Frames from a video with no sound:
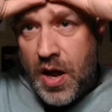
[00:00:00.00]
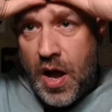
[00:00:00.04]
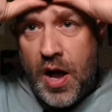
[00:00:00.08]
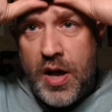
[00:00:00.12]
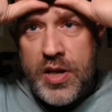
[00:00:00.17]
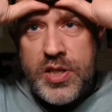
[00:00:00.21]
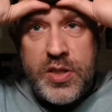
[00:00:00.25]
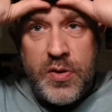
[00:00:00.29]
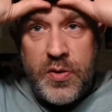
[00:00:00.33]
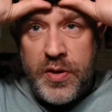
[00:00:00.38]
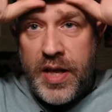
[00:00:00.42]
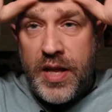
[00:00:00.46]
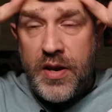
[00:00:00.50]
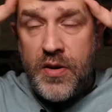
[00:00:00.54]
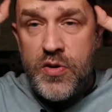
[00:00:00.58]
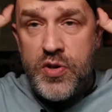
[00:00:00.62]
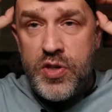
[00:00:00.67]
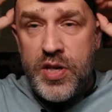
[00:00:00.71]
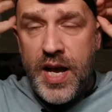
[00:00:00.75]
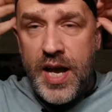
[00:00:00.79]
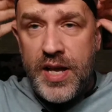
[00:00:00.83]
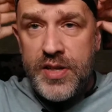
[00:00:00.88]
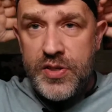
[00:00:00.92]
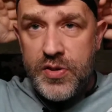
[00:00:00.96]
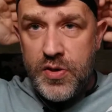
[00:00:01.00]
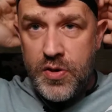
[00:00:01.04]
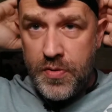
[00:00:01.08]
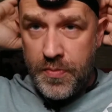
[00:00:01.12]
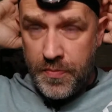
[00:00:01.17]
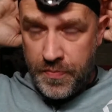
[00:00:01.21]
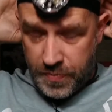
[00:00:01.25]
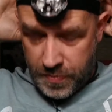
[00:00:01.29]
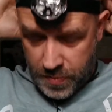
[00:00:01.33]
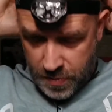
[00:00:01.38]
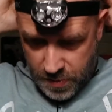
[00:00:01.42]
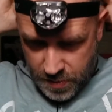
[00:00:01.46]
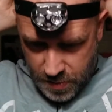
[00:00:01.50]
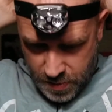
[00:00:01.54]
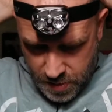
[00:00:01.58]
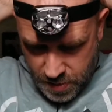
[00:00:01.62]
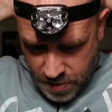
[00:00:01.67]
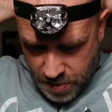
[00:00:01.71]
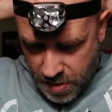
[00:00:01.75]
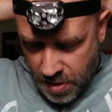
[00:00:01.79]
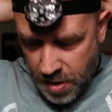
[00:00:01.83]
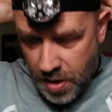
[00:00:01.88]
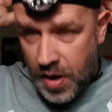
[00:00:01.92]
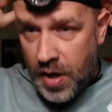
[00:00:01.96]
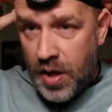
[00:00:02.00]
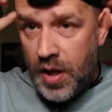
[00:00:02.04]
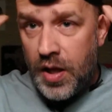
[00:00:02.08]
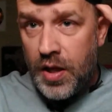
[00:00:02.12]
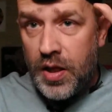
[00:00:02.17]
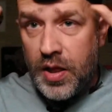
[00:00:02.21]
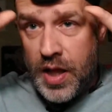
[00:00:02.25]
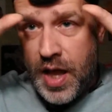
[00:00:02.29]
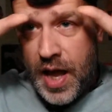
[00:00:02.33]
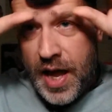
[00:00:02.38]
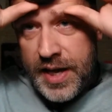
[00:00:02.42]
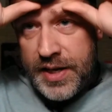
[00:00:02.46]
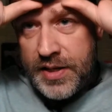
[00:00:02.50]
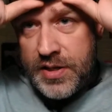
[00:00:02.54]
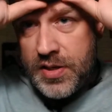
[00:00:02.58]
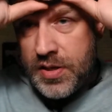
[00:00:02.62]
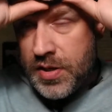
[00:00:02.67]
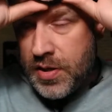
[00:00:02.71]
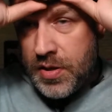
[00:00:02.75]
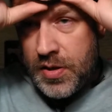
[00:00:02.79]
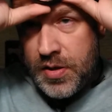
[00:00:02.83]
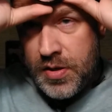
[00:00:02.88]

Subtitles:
also an Energizer Light.